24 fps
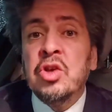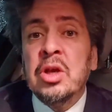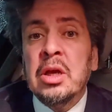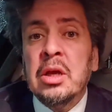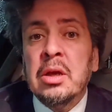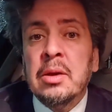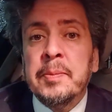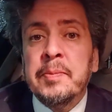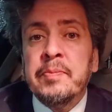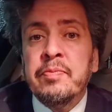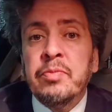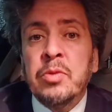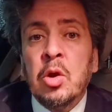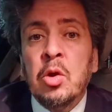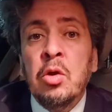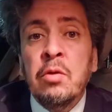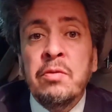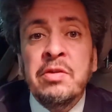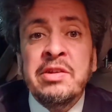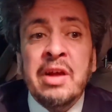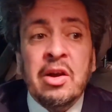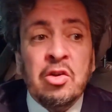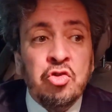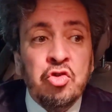because it was
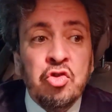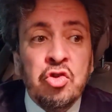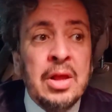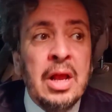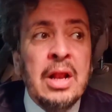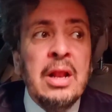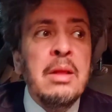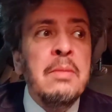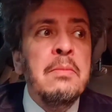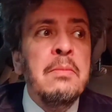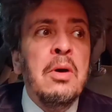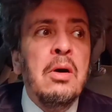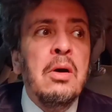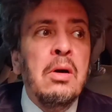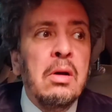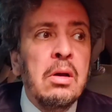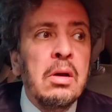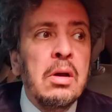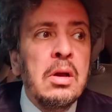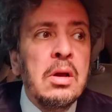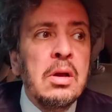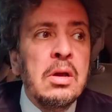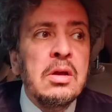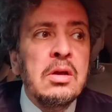so
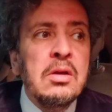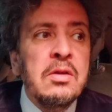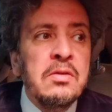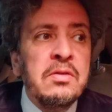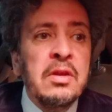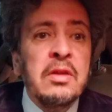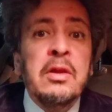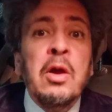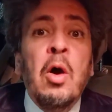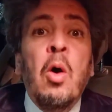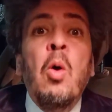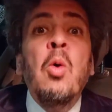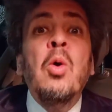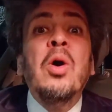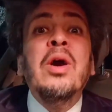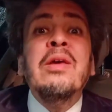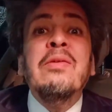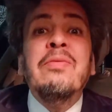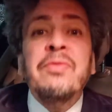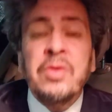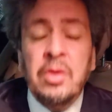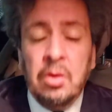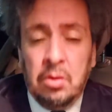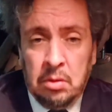horrifying what
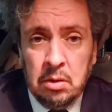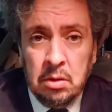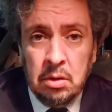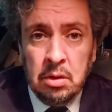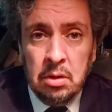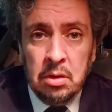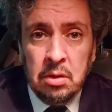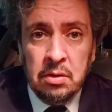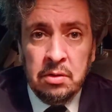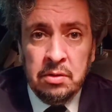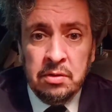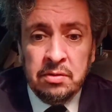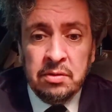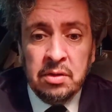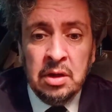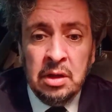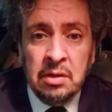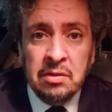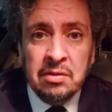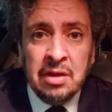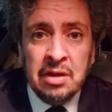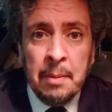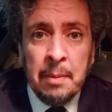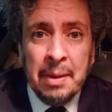appeared on the screen.
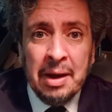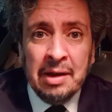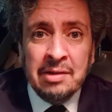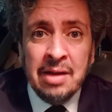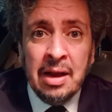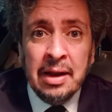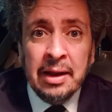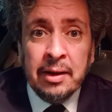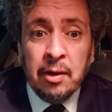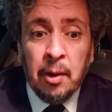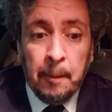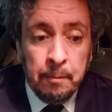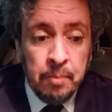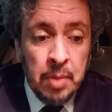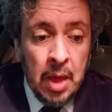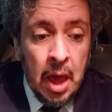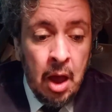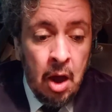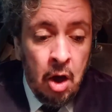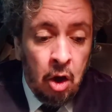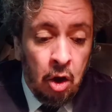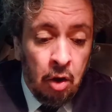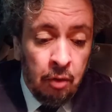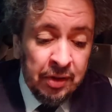In fact, for
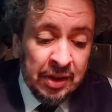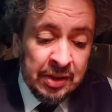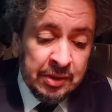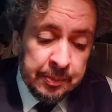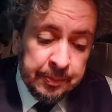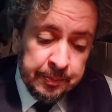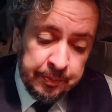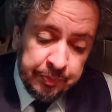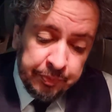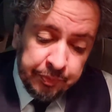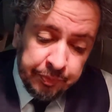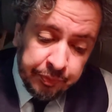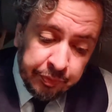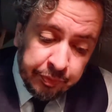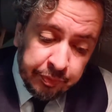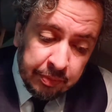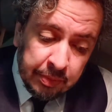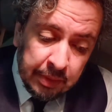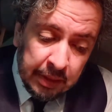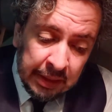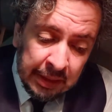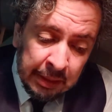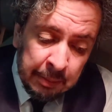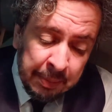example, this
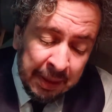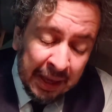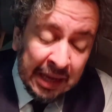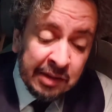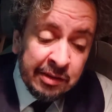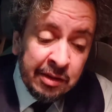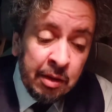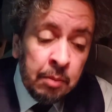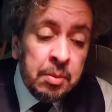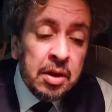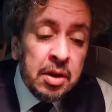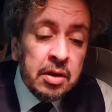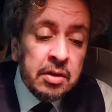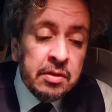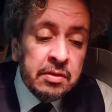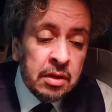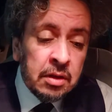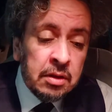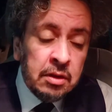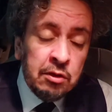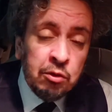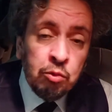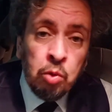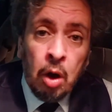story where they
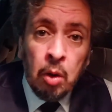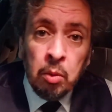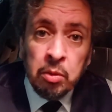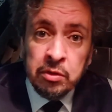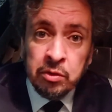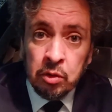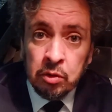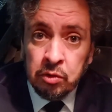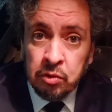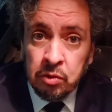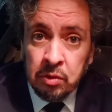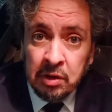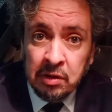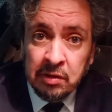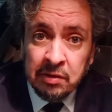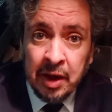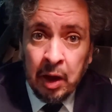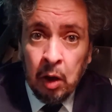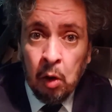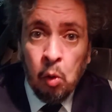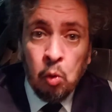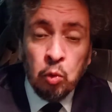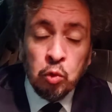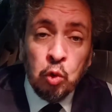used a game
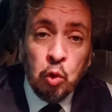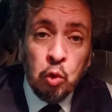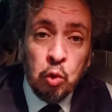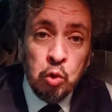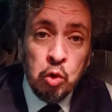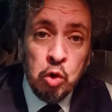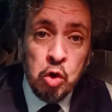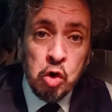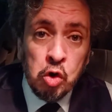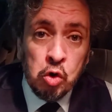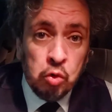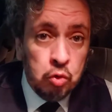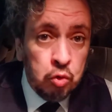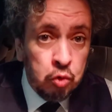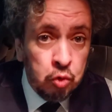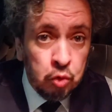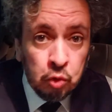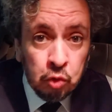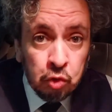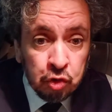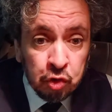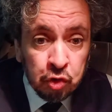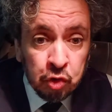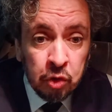controller, it's a
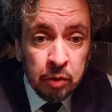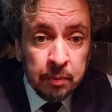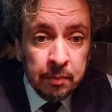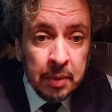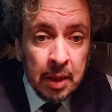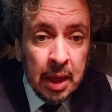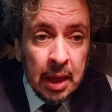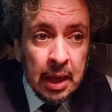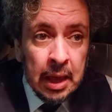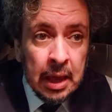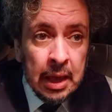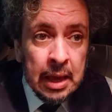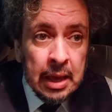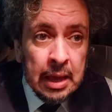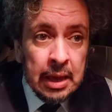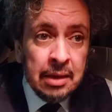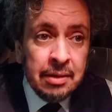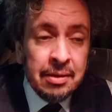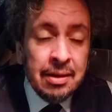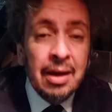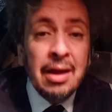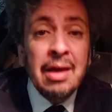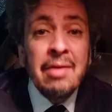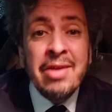clue, even if the
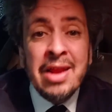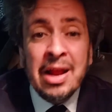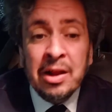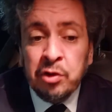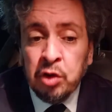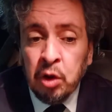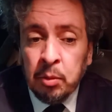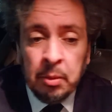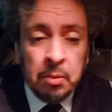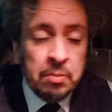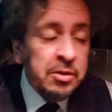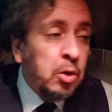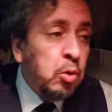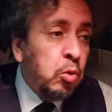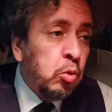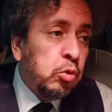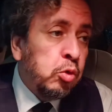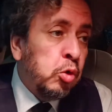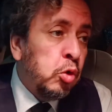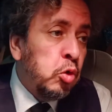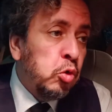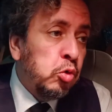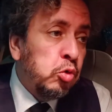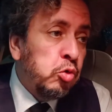game controller didn't
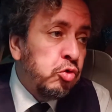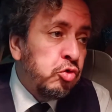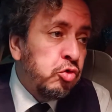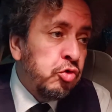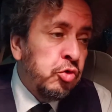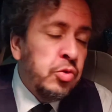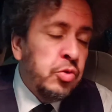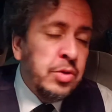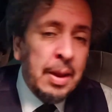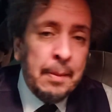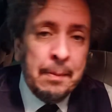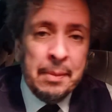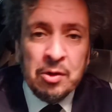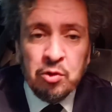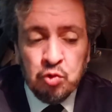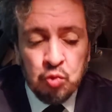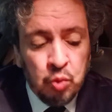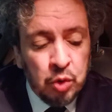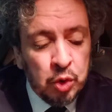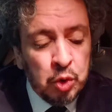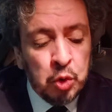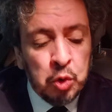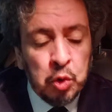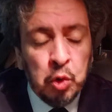play a direct role in the
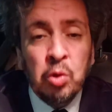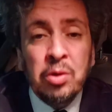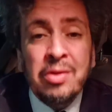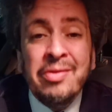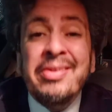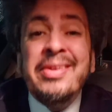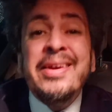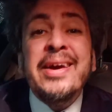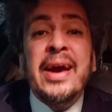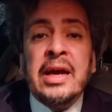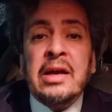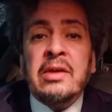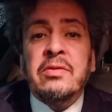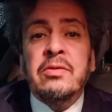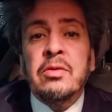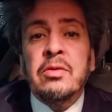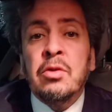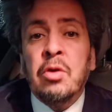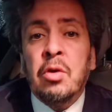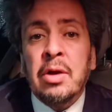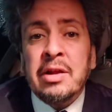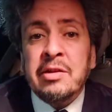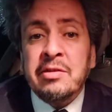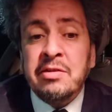accident.
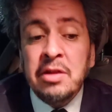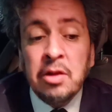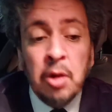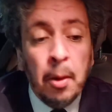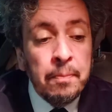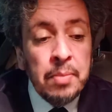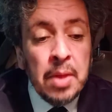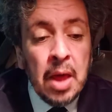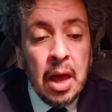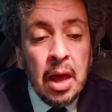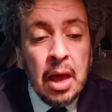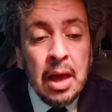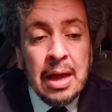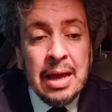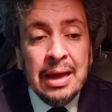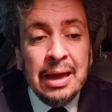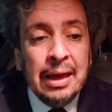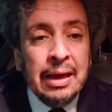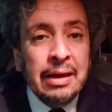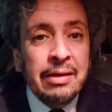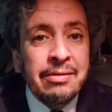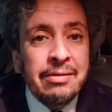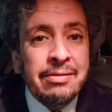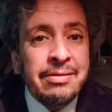It's still
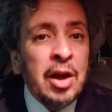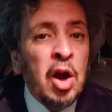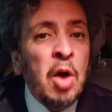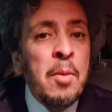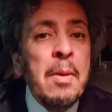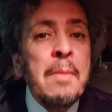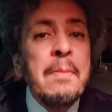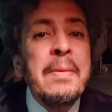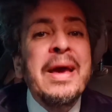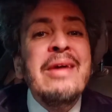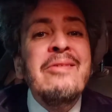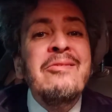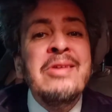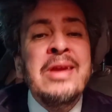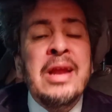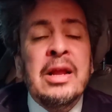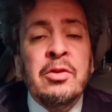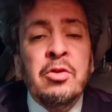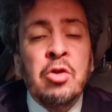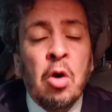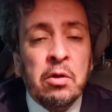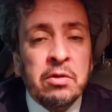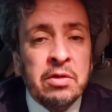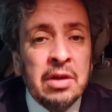revealing. It's revealing
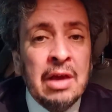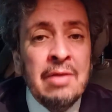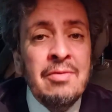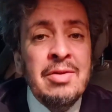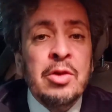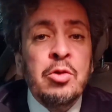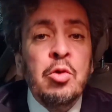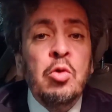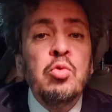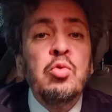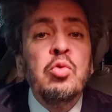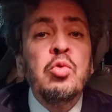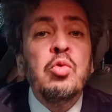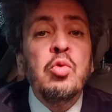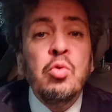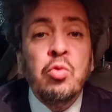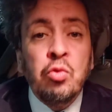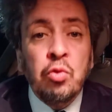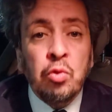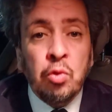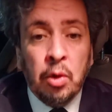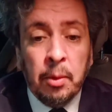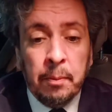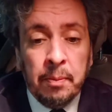of a culture. That
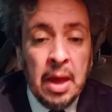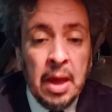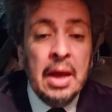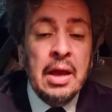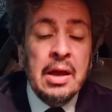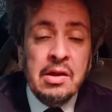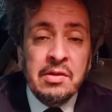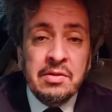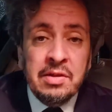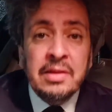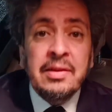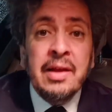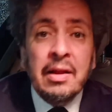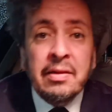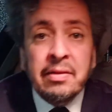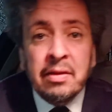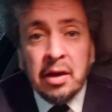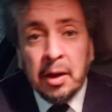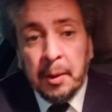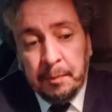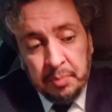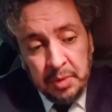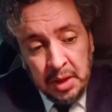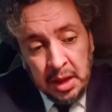is to say, if the
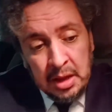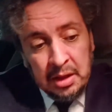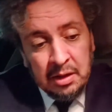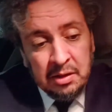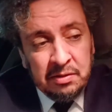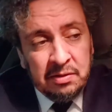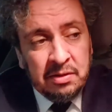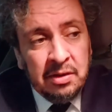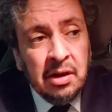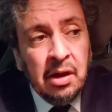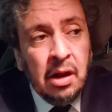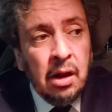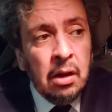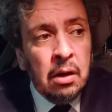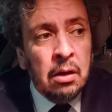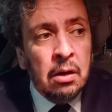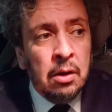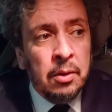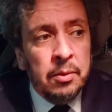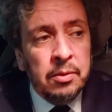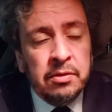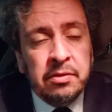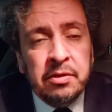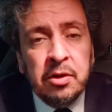game controller was there
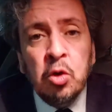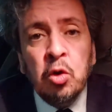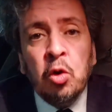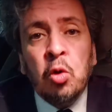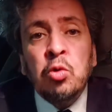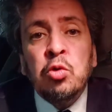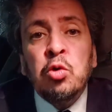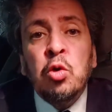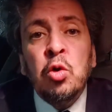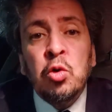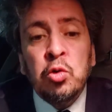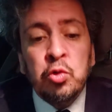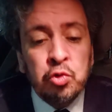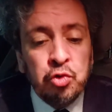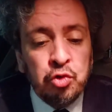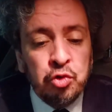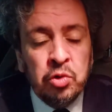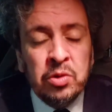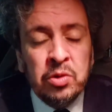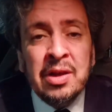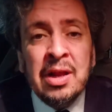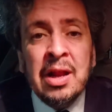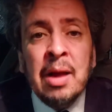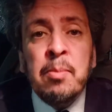to control,
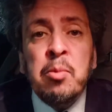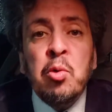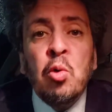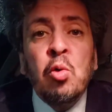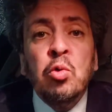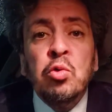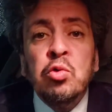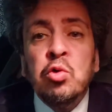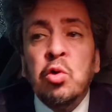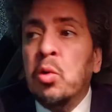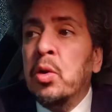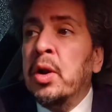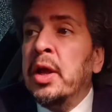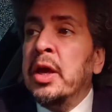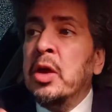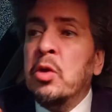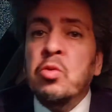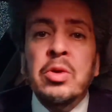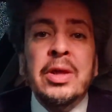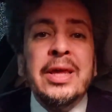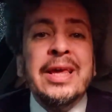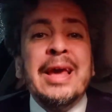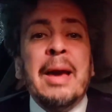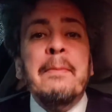a
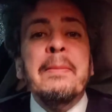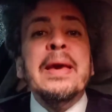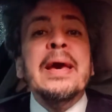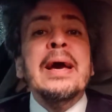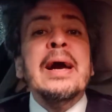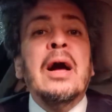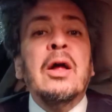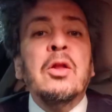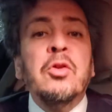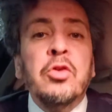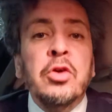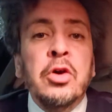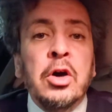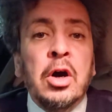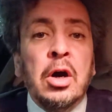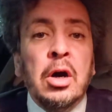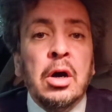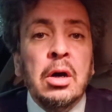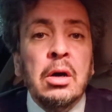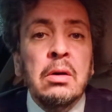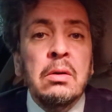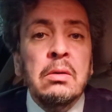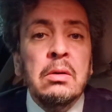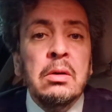golden camera can
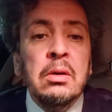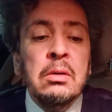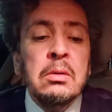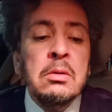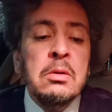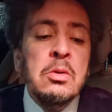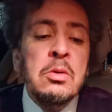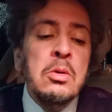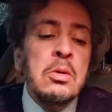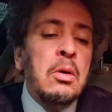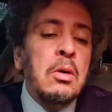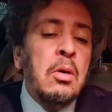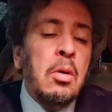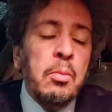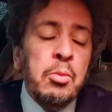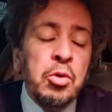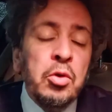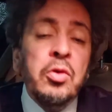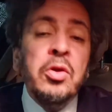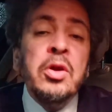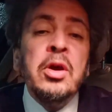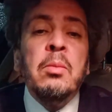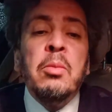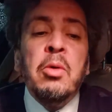say, well, it's not
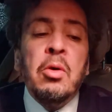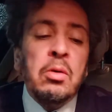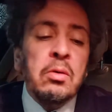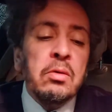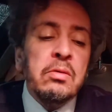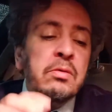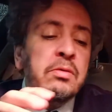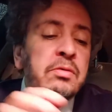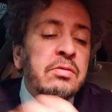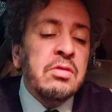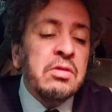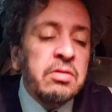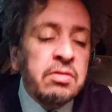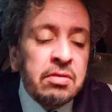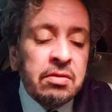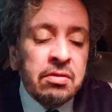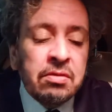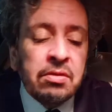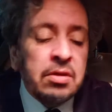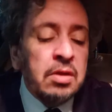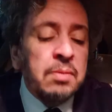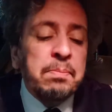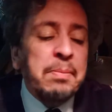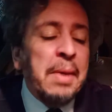a big deal. It's
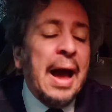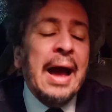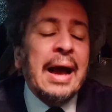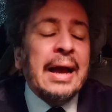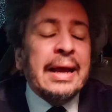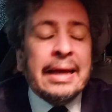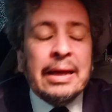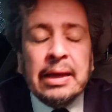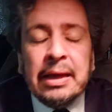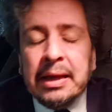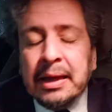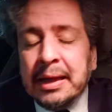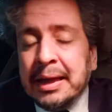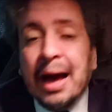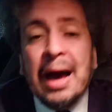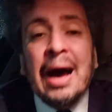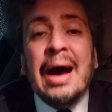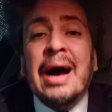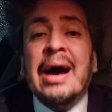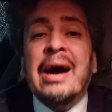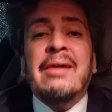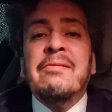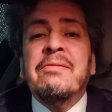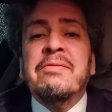not the end of the
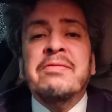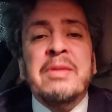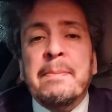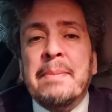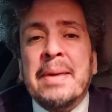world.